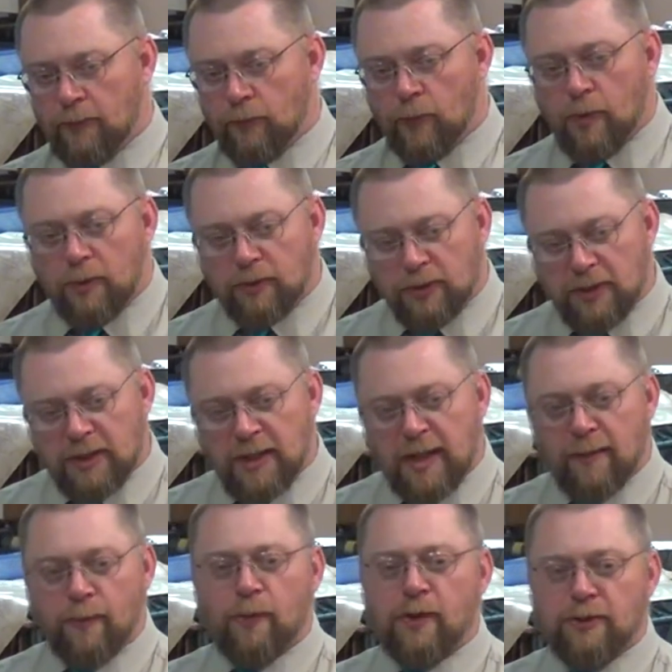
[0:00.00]
What did
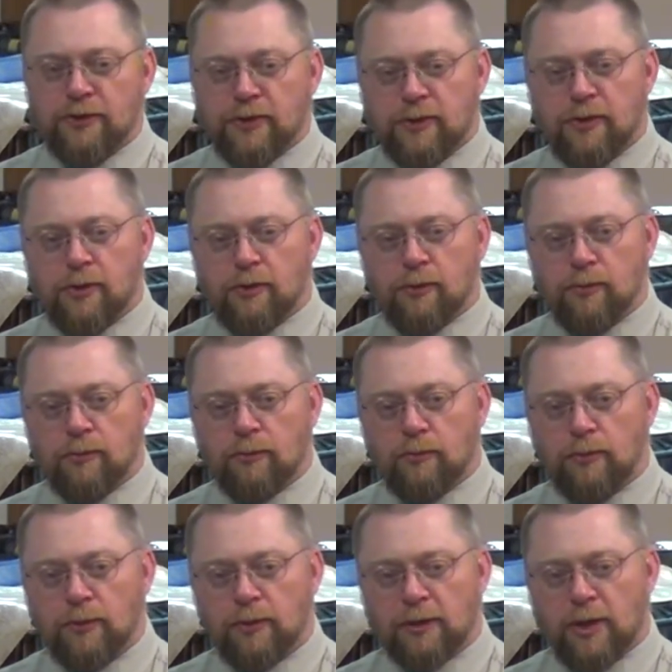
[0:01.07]
they want to do?
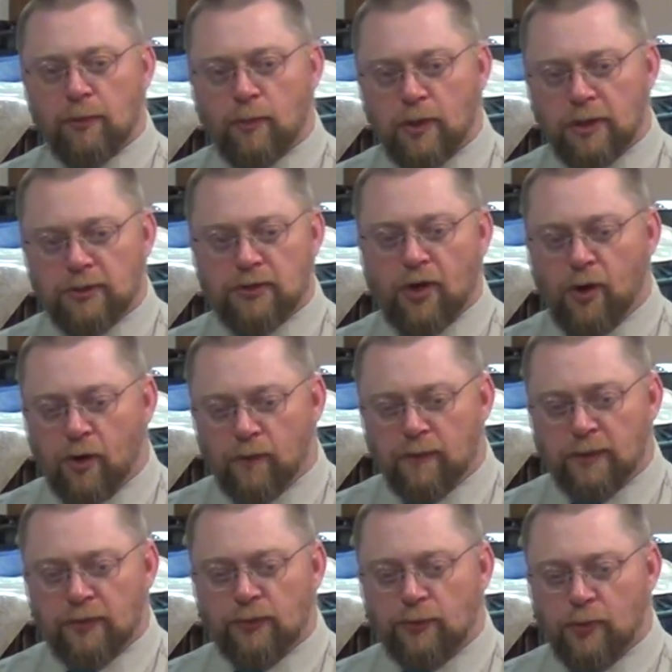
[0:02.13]
They wanted to
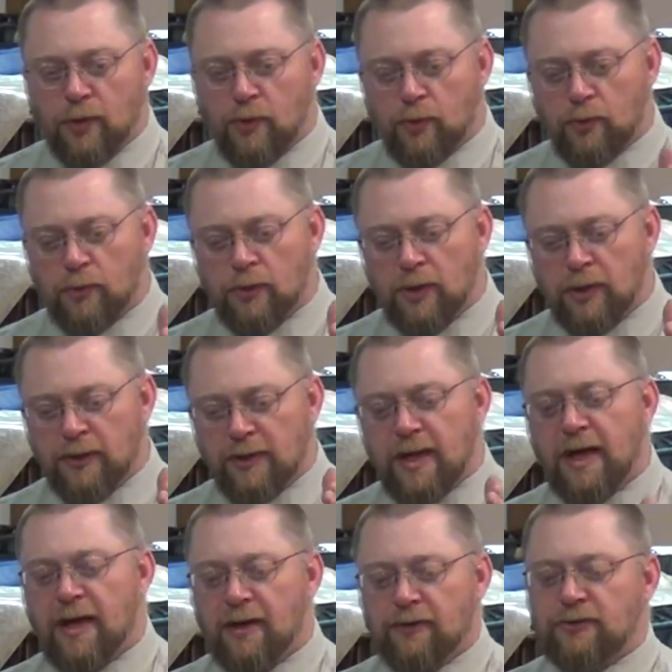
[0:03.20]
overthrow the
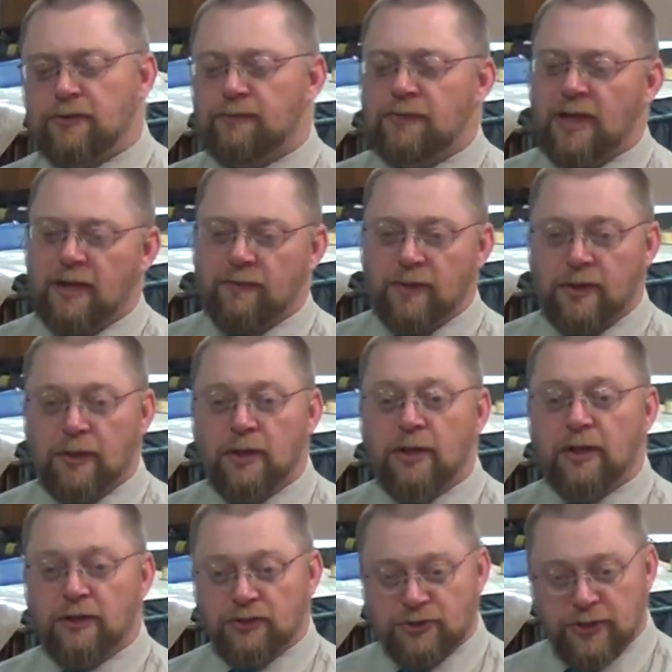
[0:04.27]
house of David
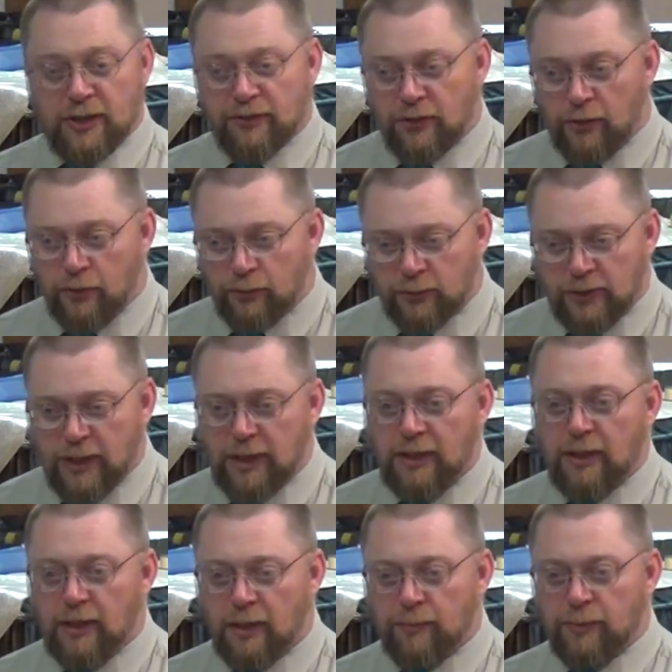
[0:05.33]
and set their own
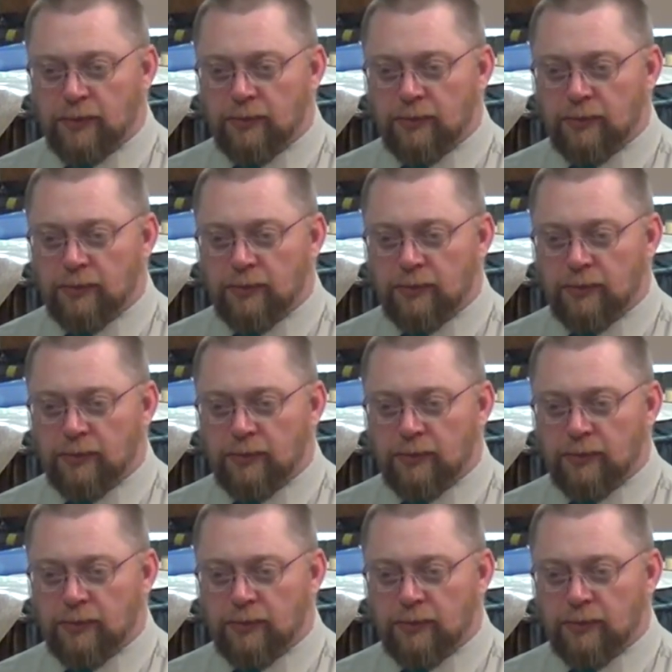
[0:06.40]
king up.